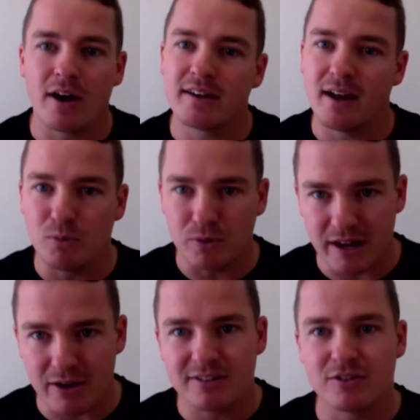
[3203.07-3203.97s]
okay, well
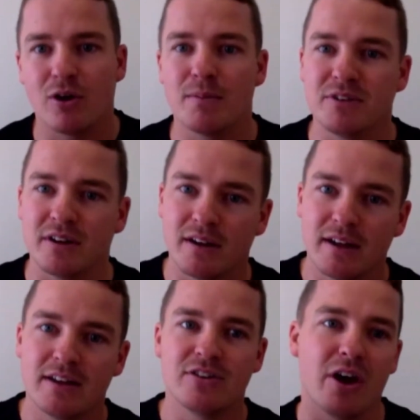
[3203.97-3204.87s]
now it's time to
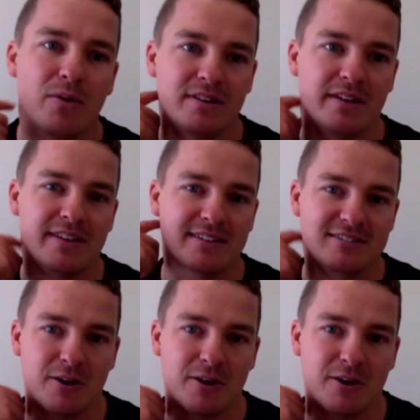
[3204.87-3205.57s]
go into this.